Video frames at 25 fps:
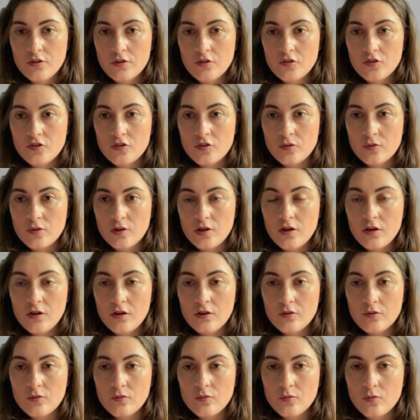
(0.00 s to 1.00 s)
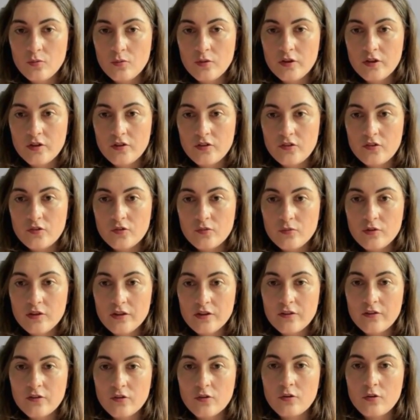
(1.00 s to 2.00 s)
So art was
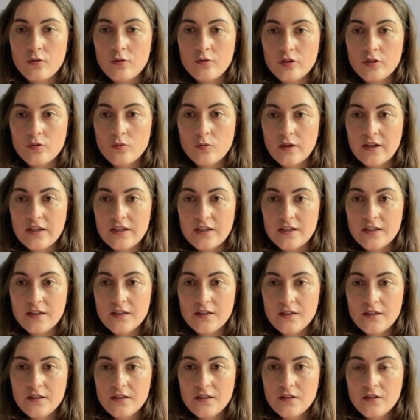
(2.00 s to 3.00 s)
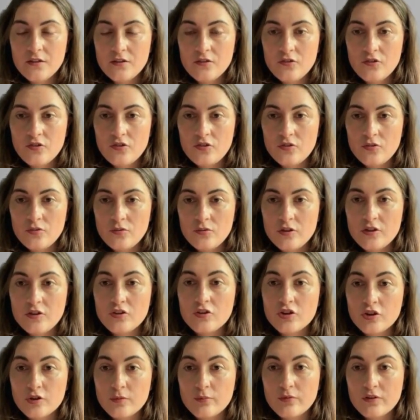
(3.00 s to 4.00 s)
really their only way to
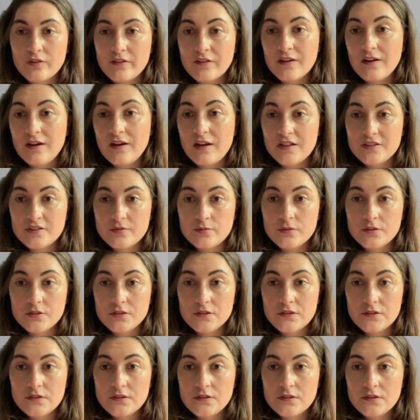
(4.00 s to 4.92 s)
interpret the Gospels.